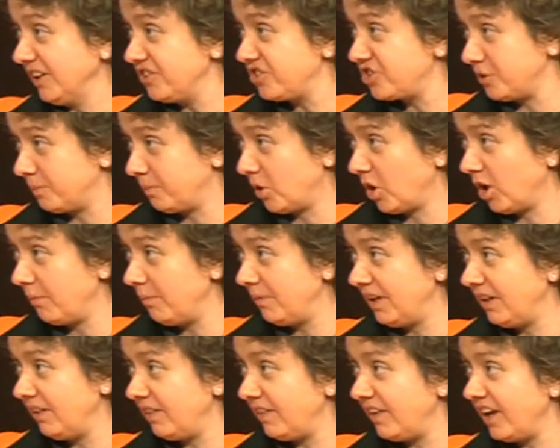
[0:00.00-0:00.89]

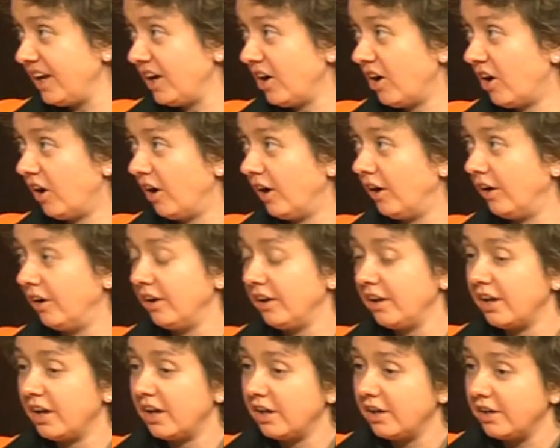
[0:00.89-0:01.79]
Department. They are
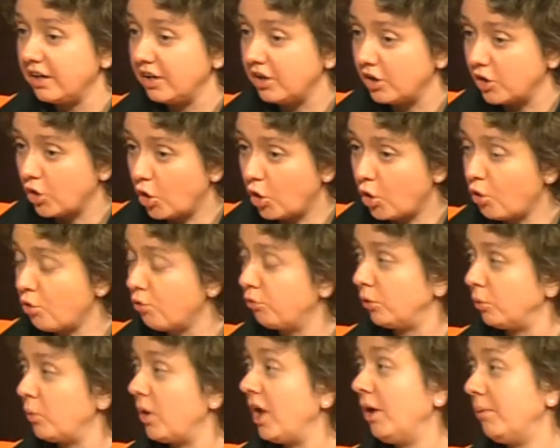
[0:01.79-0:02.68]

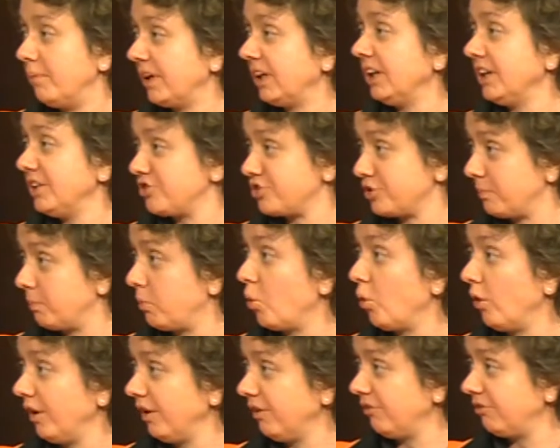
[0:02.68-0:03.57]
overwhelmingly
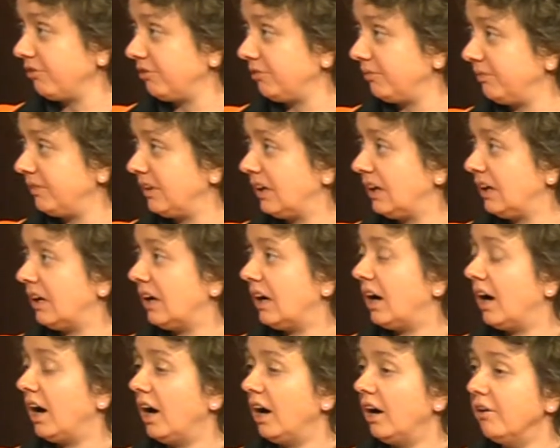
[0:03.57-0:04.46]
supportive
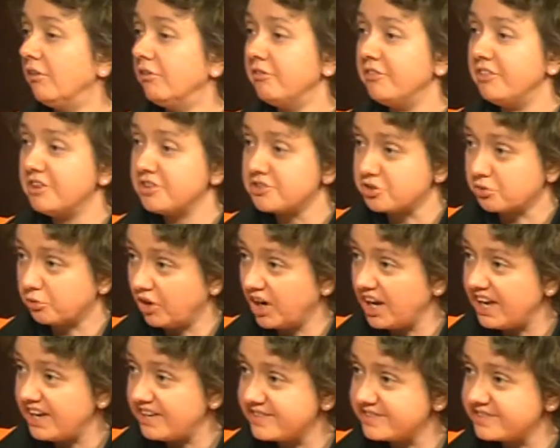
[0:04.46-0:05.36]
of this
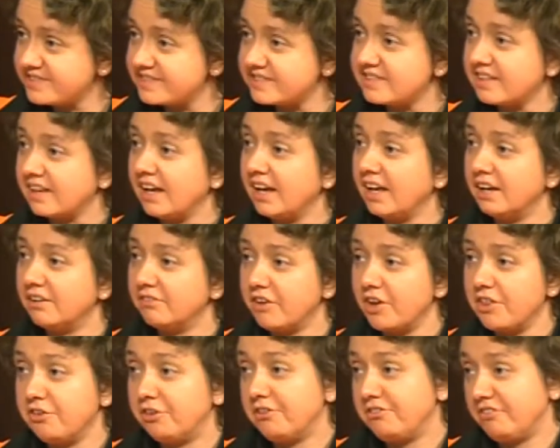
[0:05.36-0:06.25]
race and of
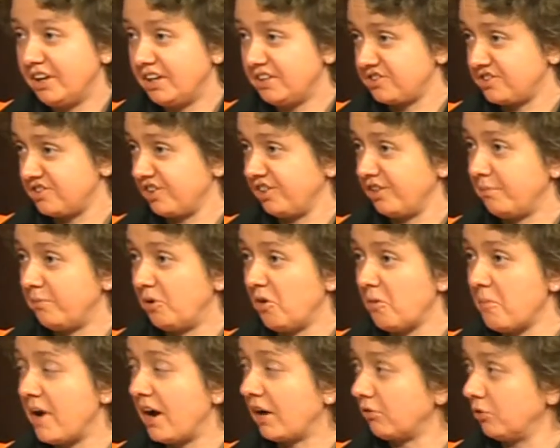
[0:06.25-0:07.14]
other events that the
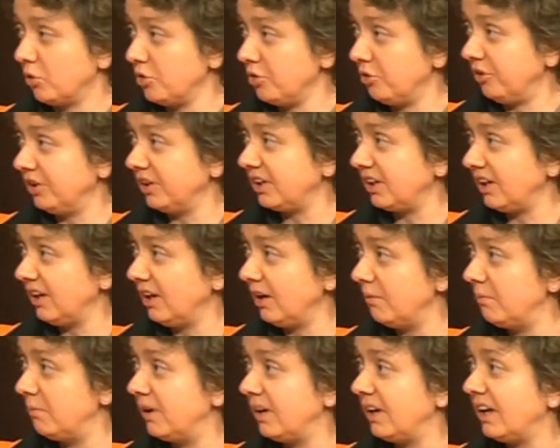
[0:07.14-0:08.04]
Merrimack Rotary
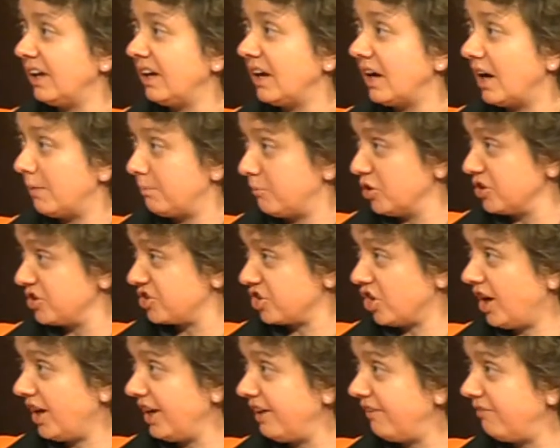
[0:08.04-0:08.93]
Club puts
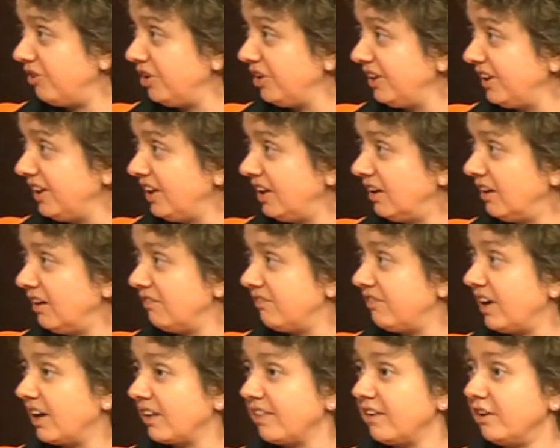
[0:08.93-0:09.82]
on every year. In
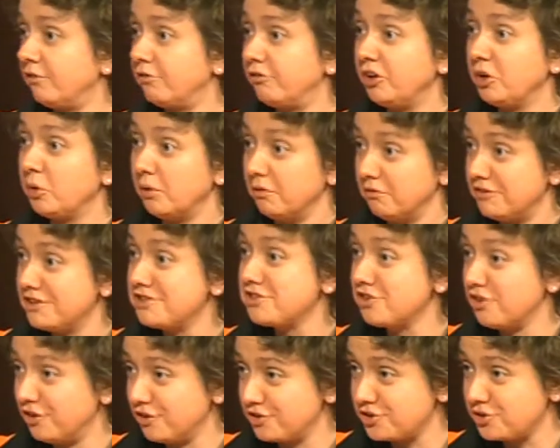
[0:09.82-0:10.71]
fact, they're frequent
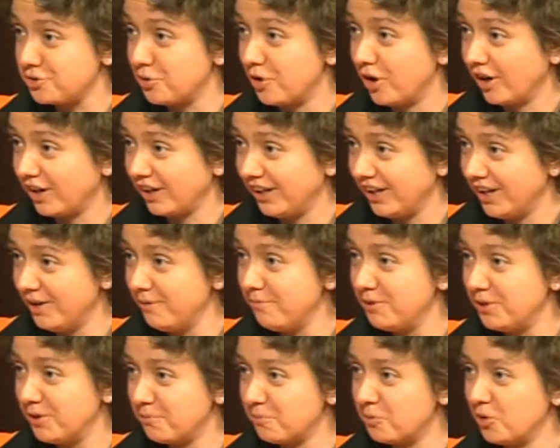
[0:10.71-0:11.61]
visitors to our club in
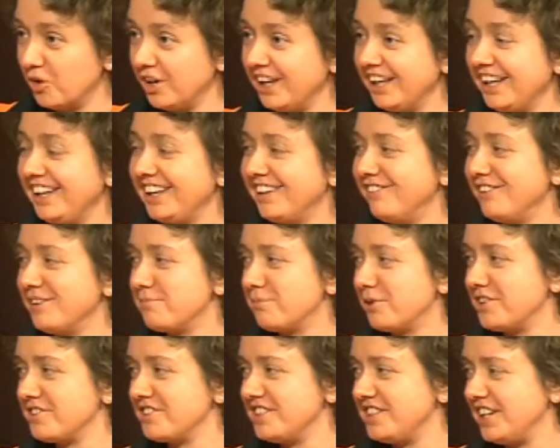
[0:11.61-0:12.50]
the morning, giving
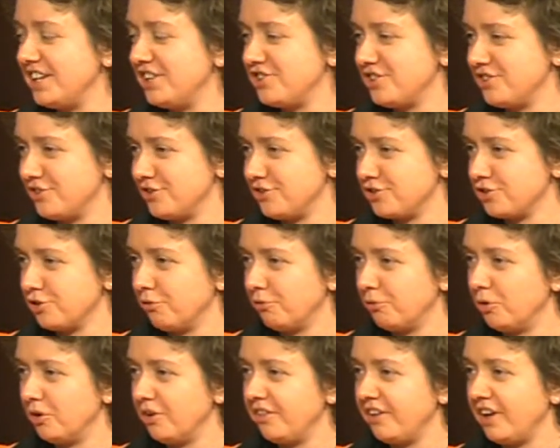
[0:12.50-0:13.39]
presentations and so
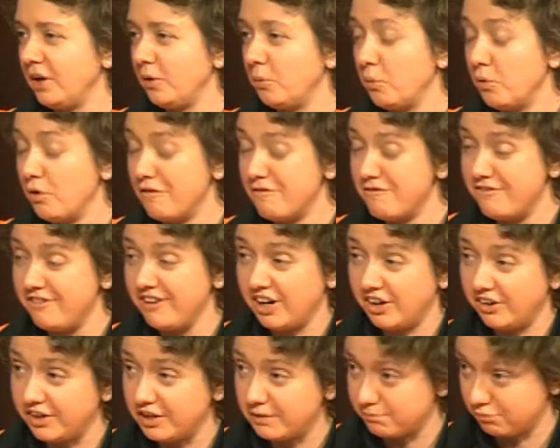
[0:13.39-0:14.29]
forth, and we're
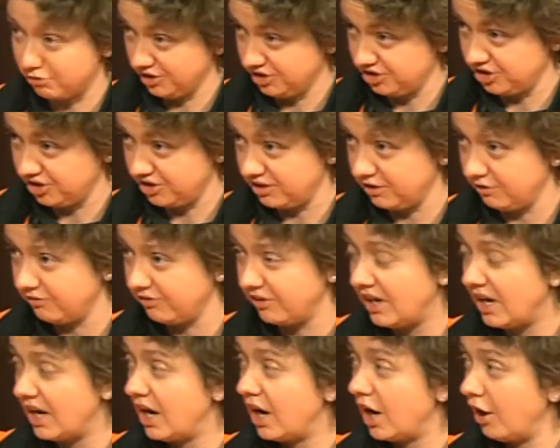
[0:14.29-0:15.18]
very appreciative
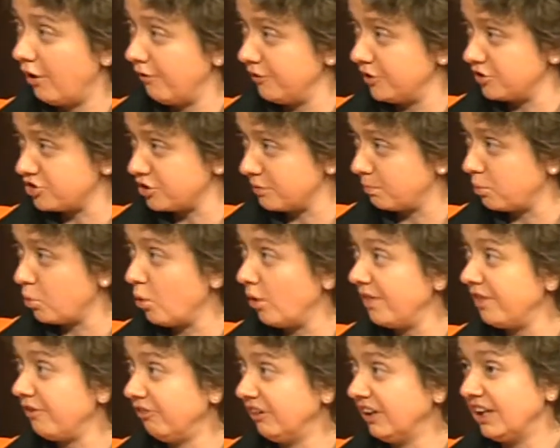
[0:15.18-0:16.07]
of the support
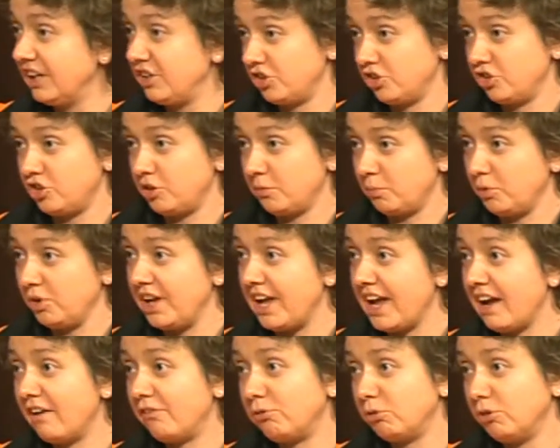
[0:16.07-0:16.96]
and the relationship we
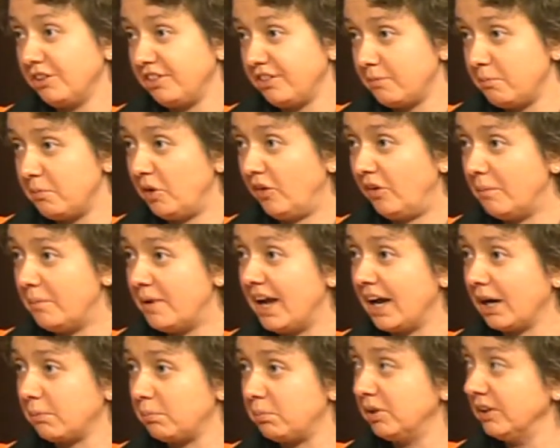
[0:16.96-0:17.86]
have with the
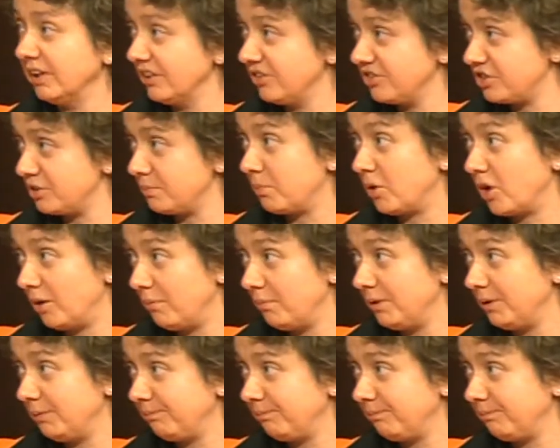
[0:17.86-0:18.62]
Merrimack Police Department.